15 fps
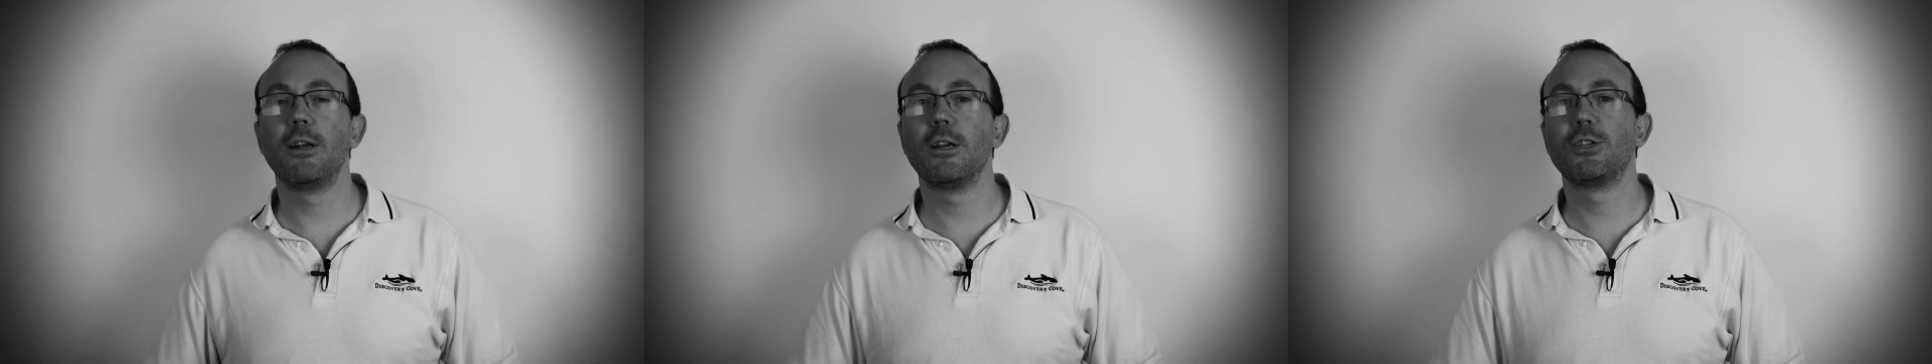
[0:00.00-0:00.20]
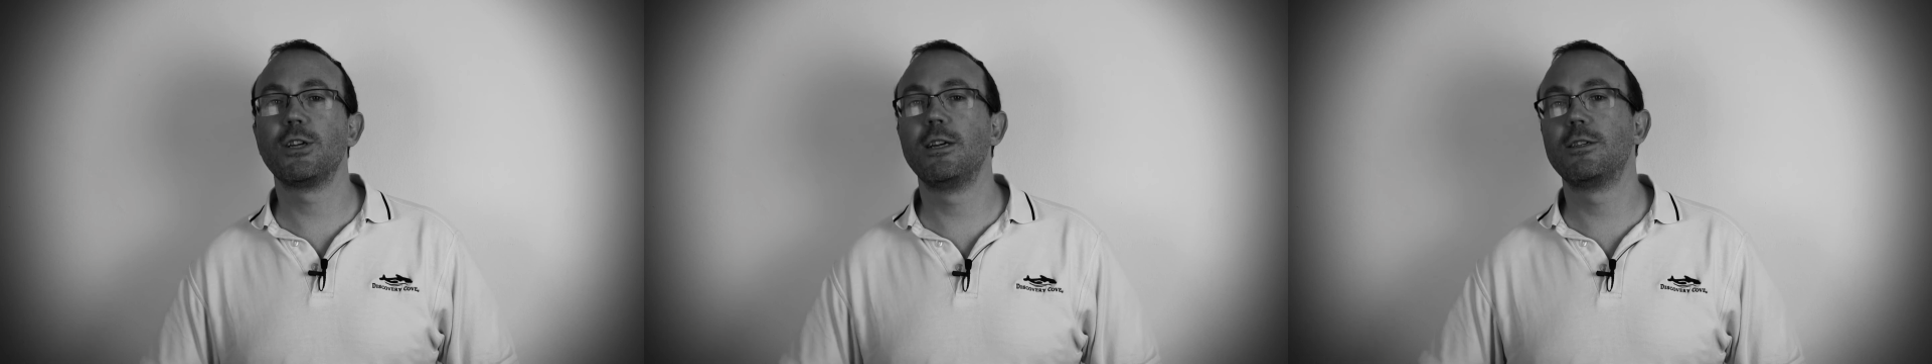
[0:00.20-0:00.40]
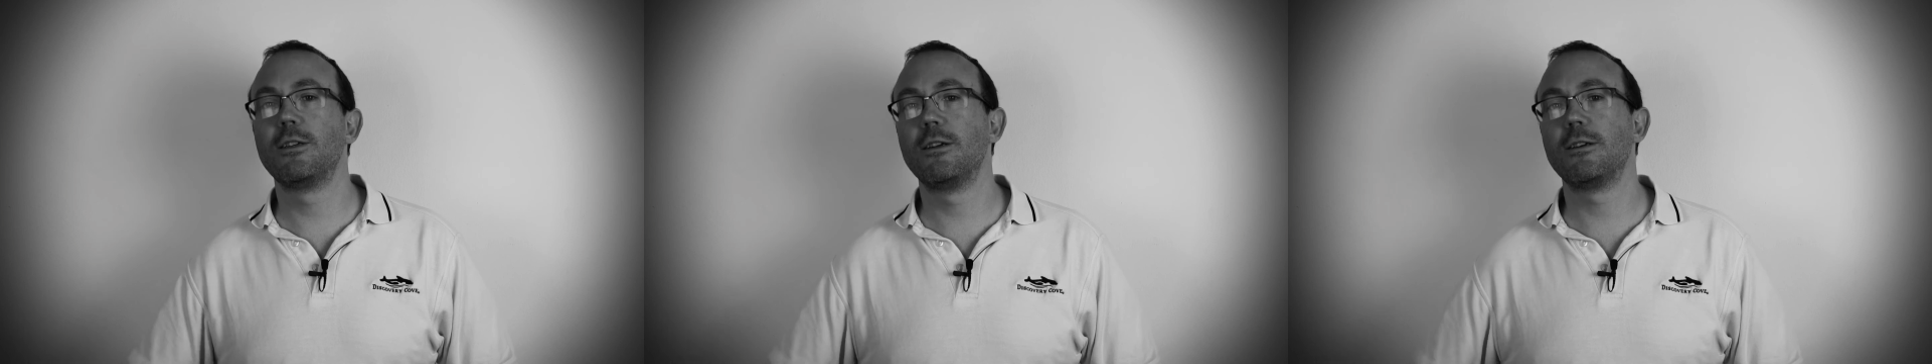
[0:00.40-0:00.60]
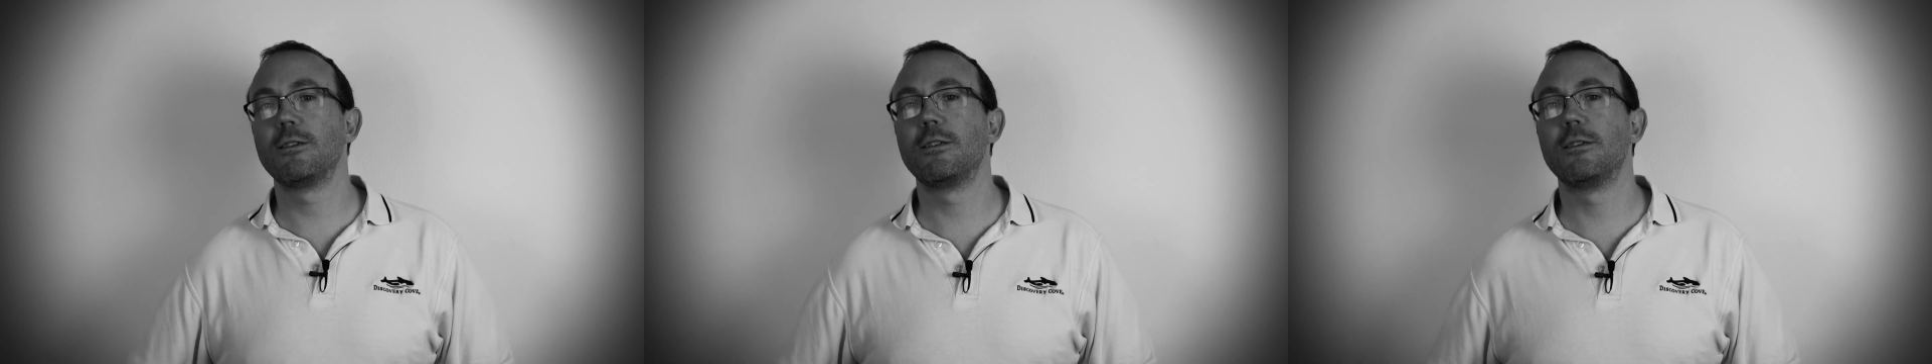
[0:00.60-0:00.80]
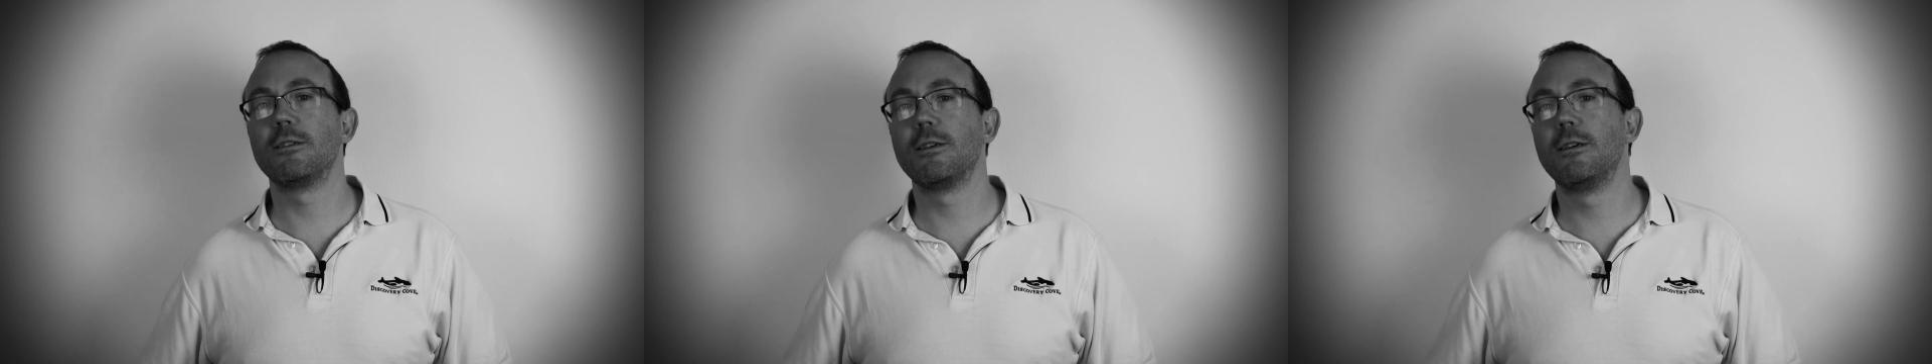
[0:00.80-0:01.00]
can I change the
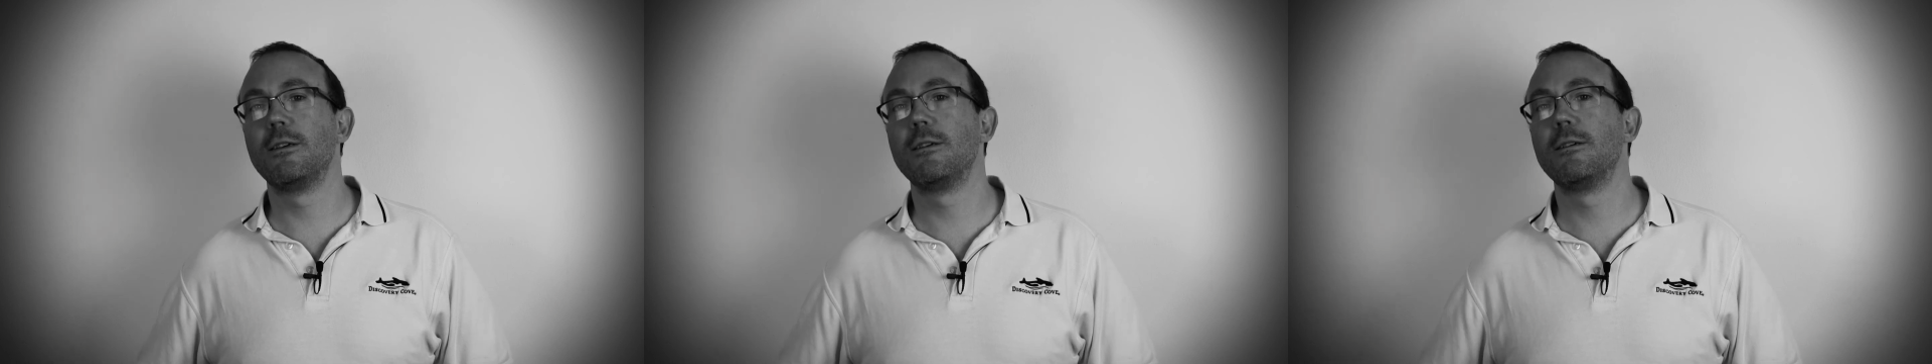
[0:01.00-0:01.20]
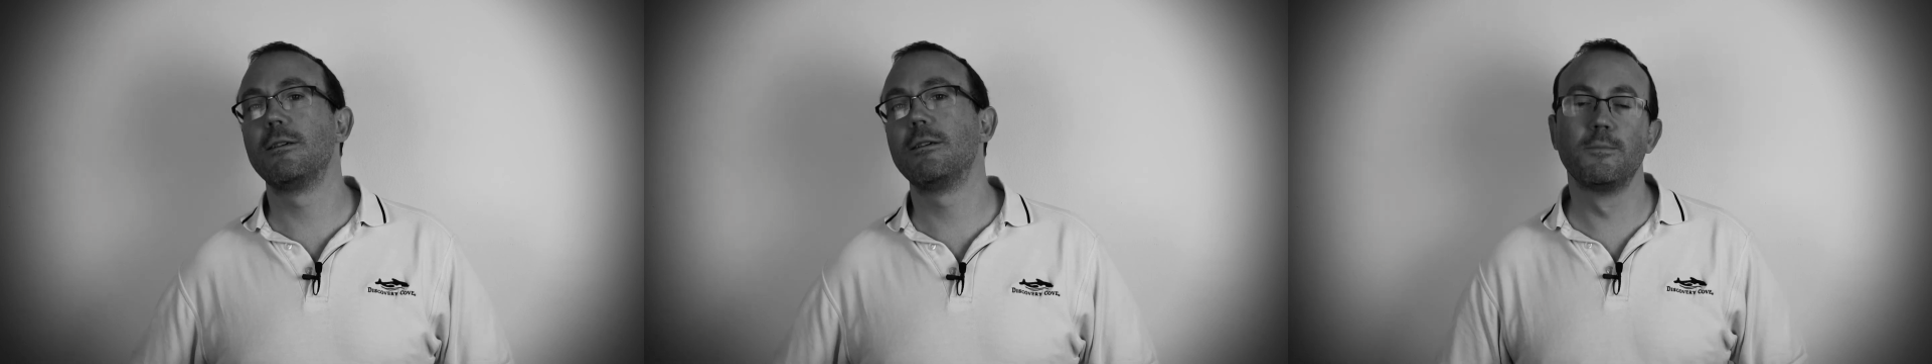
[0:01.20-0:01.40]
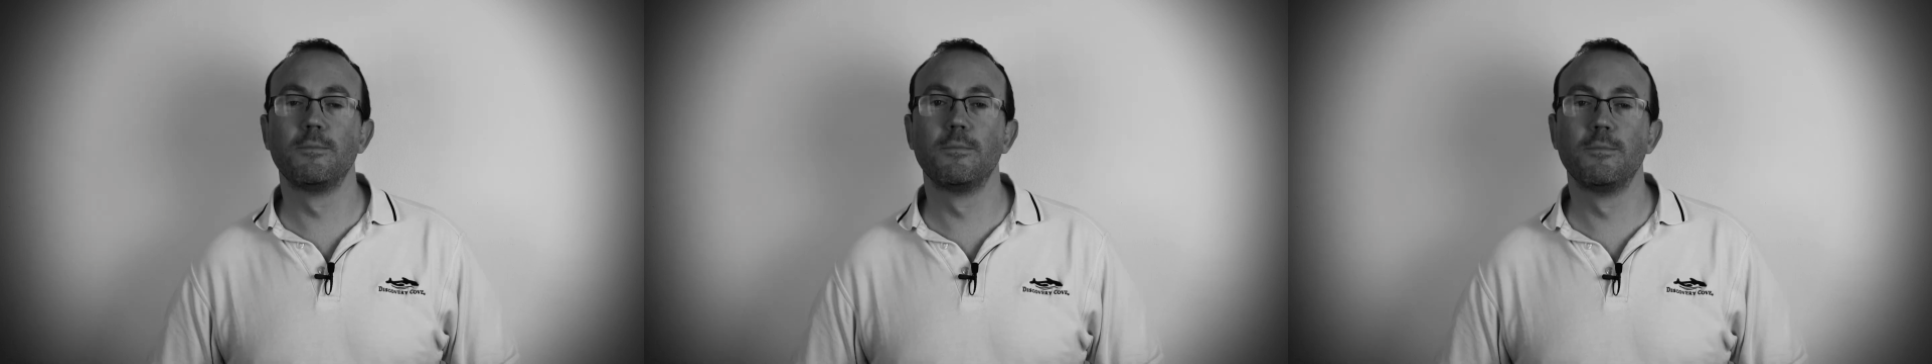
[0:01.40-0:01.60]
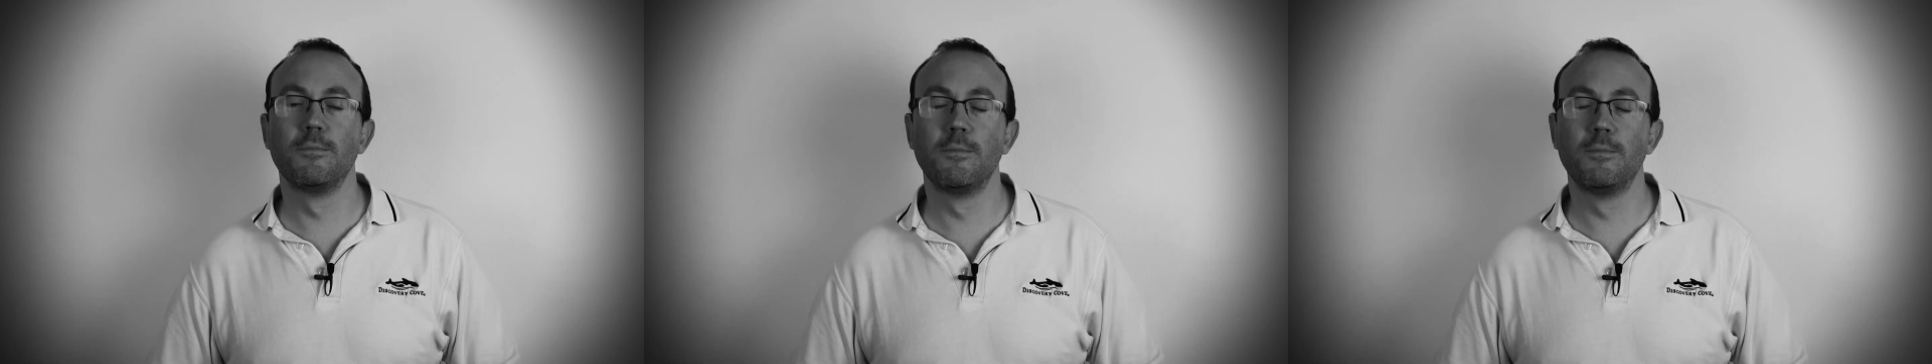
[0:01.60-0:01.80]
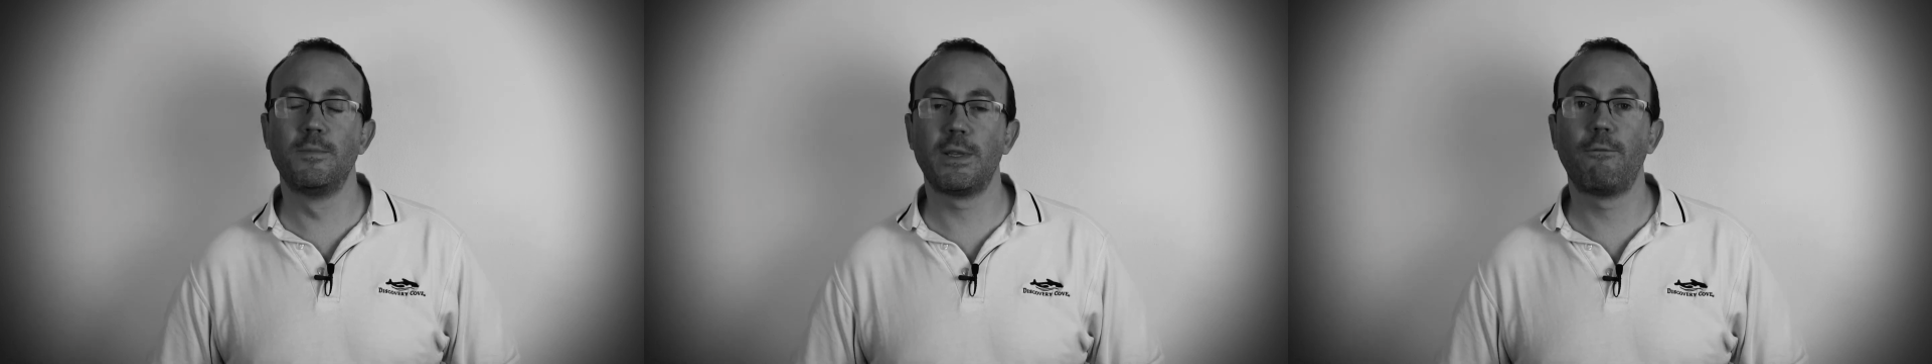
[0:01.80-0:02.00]
last answer?
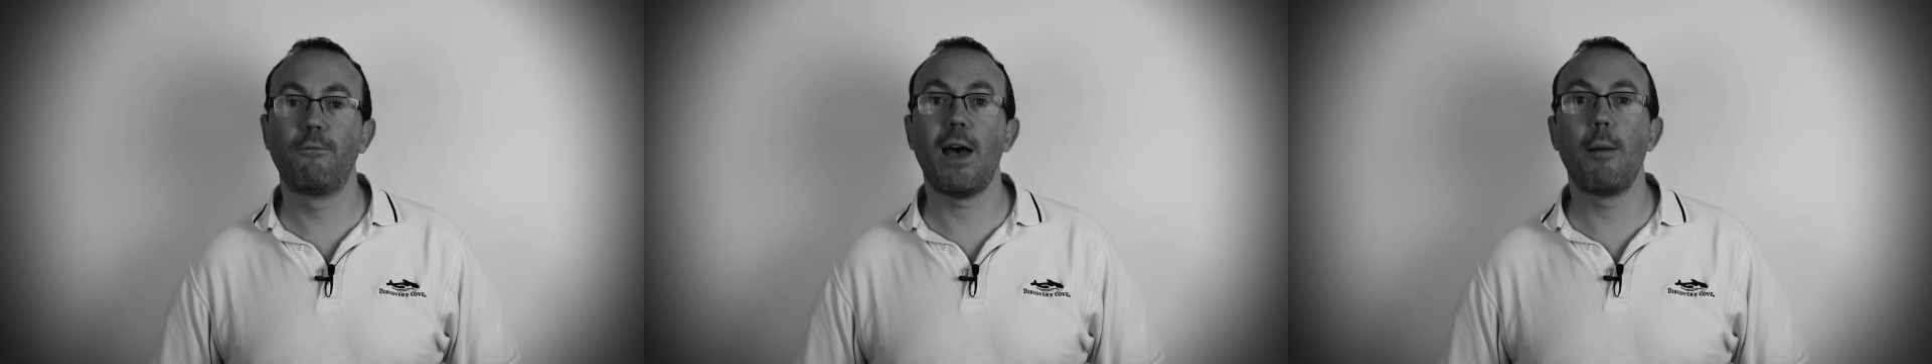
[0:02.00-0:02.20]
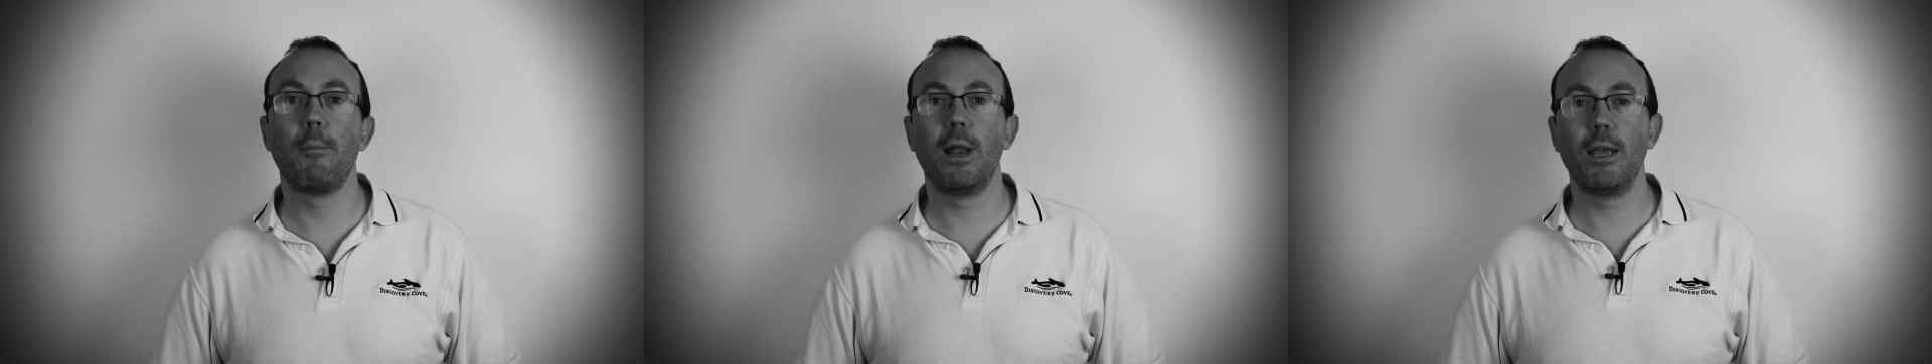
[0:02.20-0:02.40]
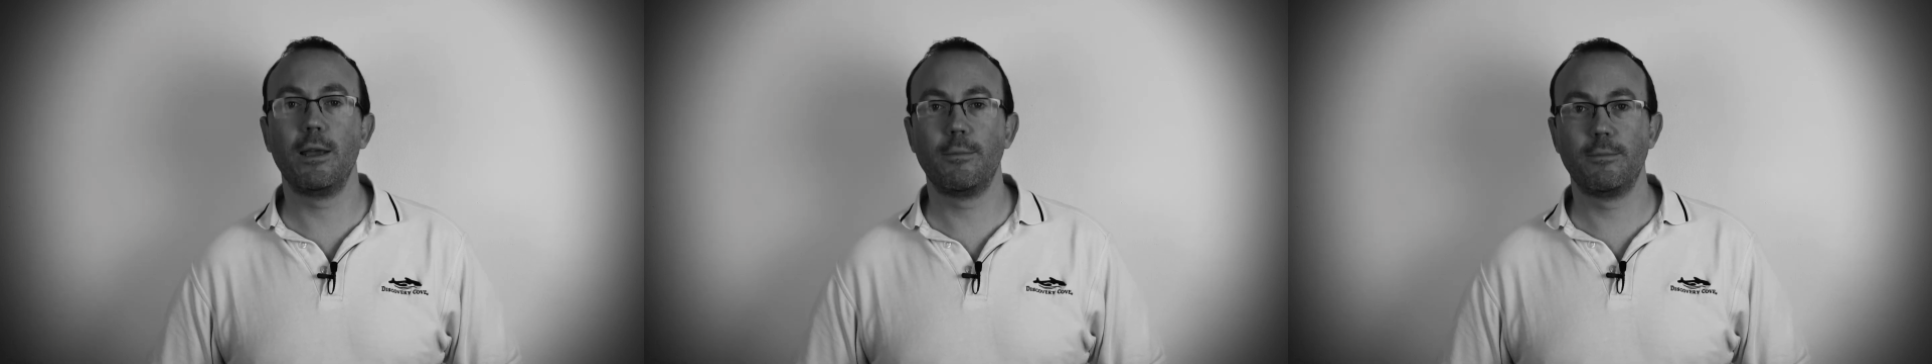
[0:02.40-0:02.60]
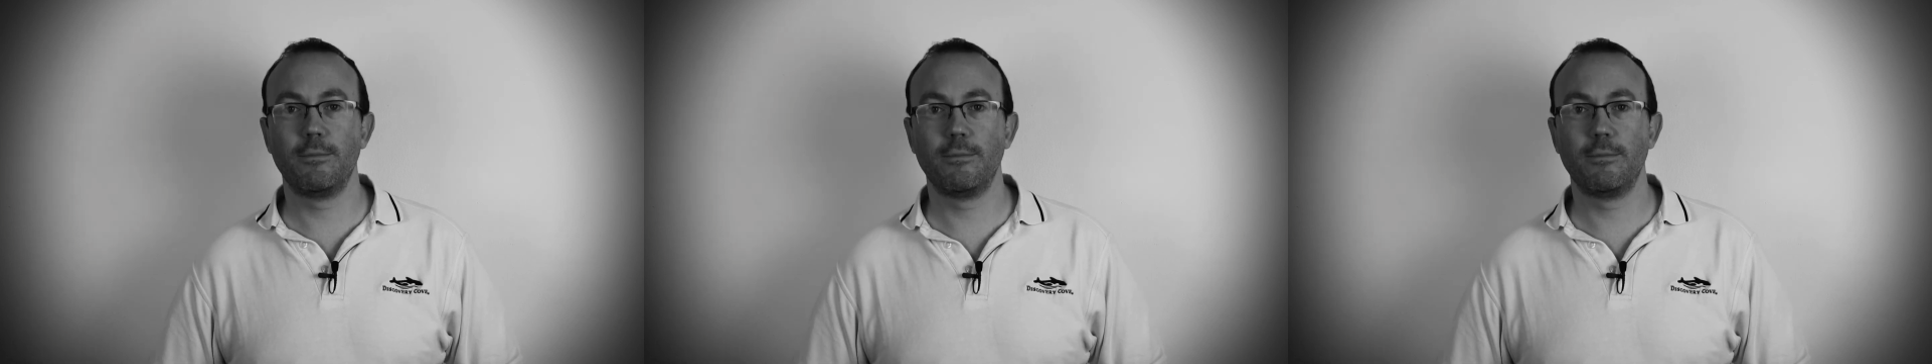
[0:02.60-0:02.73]
Family.